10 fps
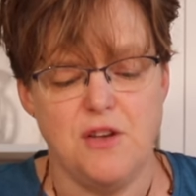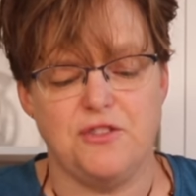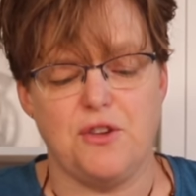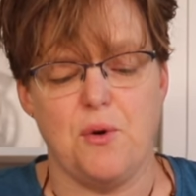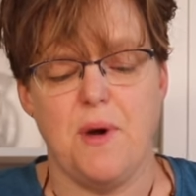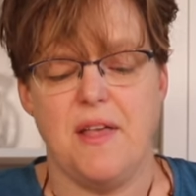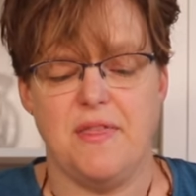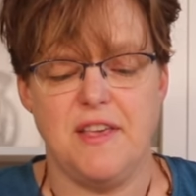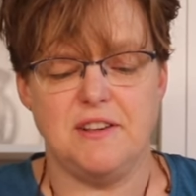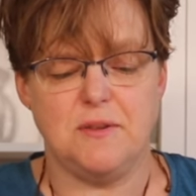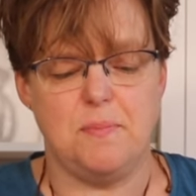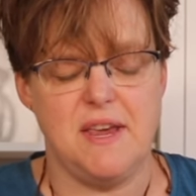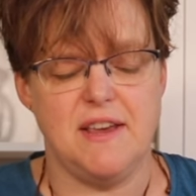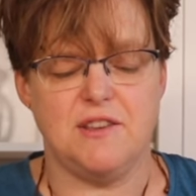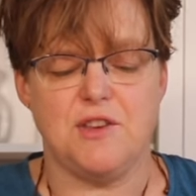So this
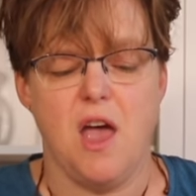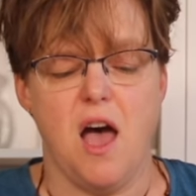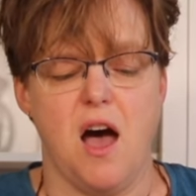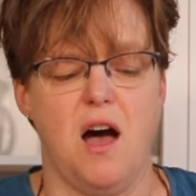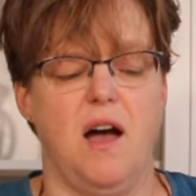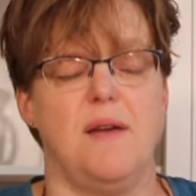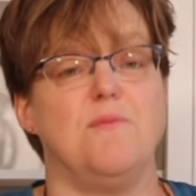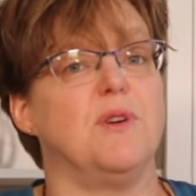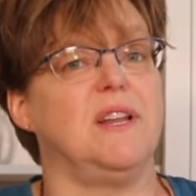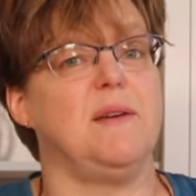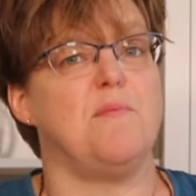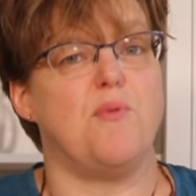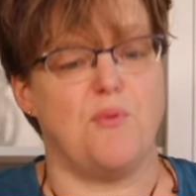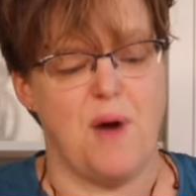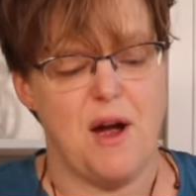piece, I'm really
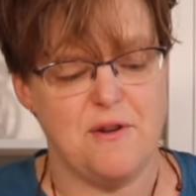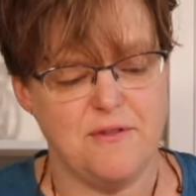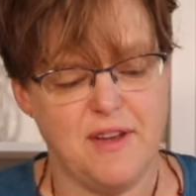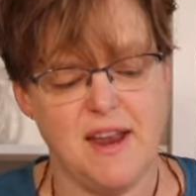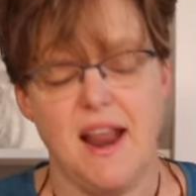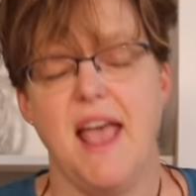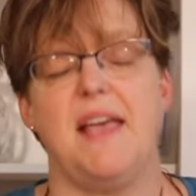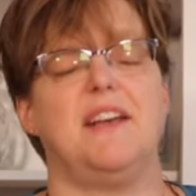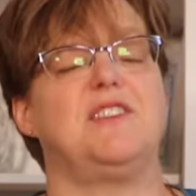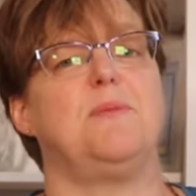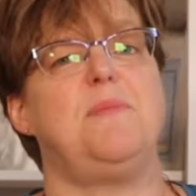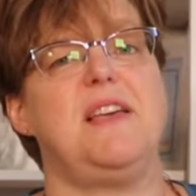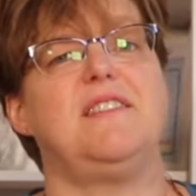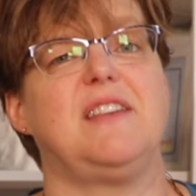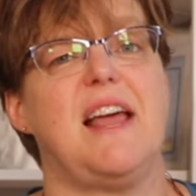proud of it. It's a
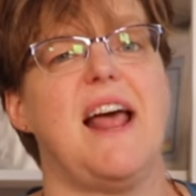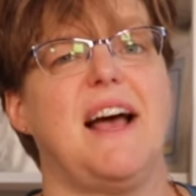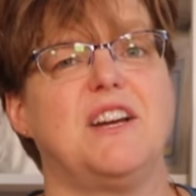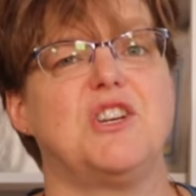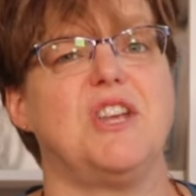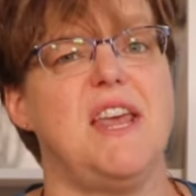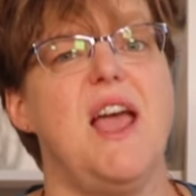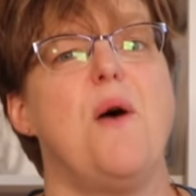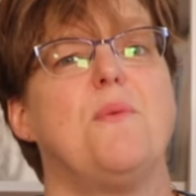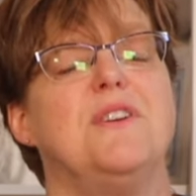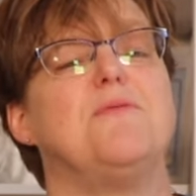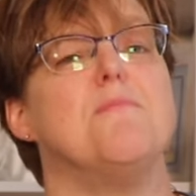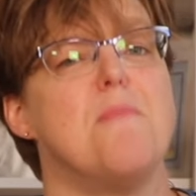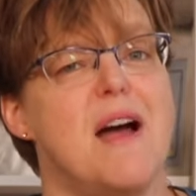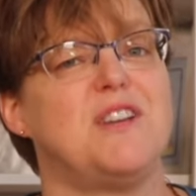piece that actually was
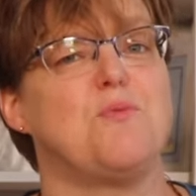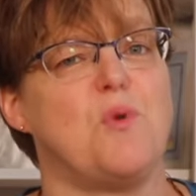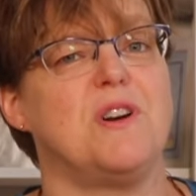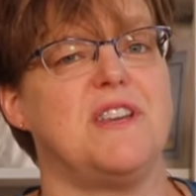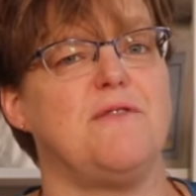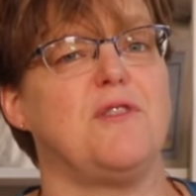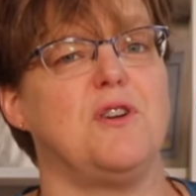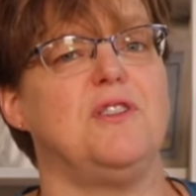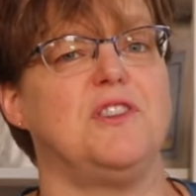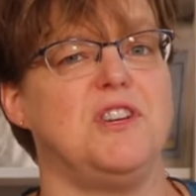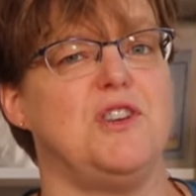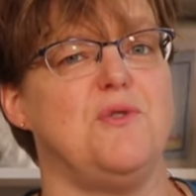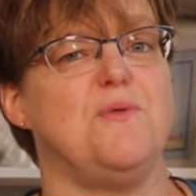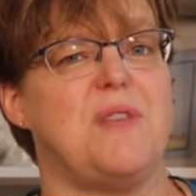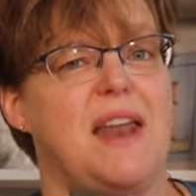much more difficult to
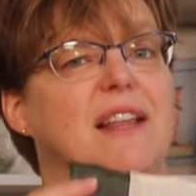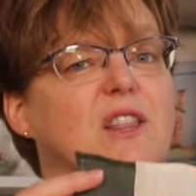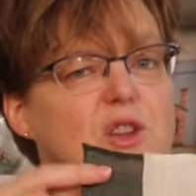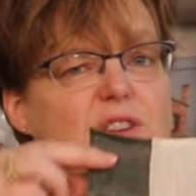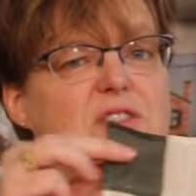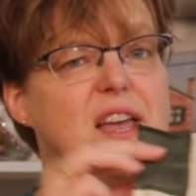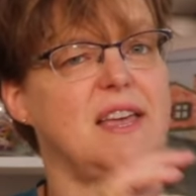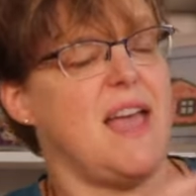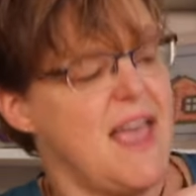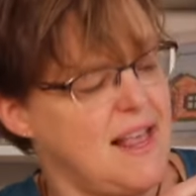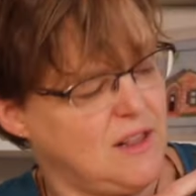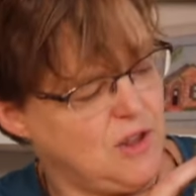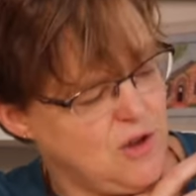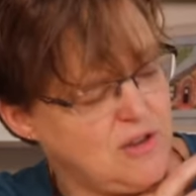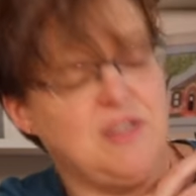do than it looks like. It
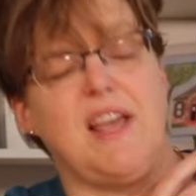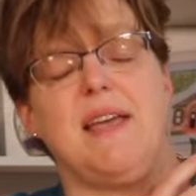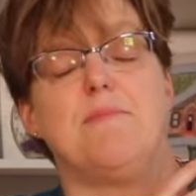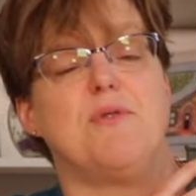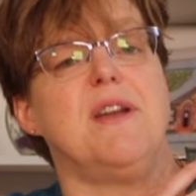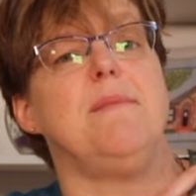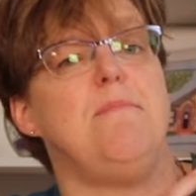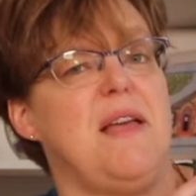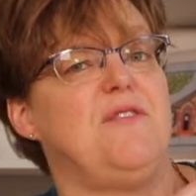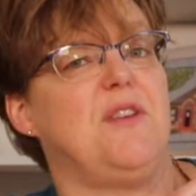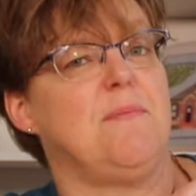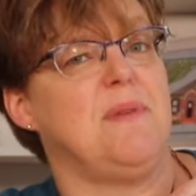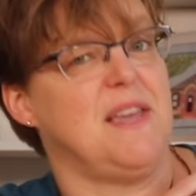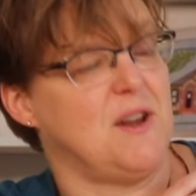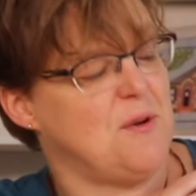looks like a pretty basic
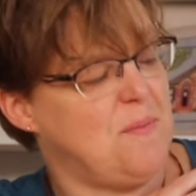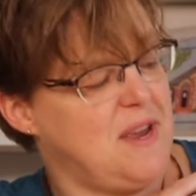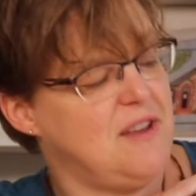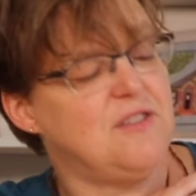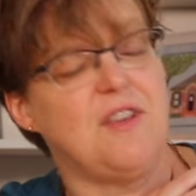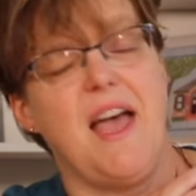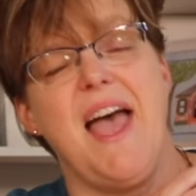beginner piece,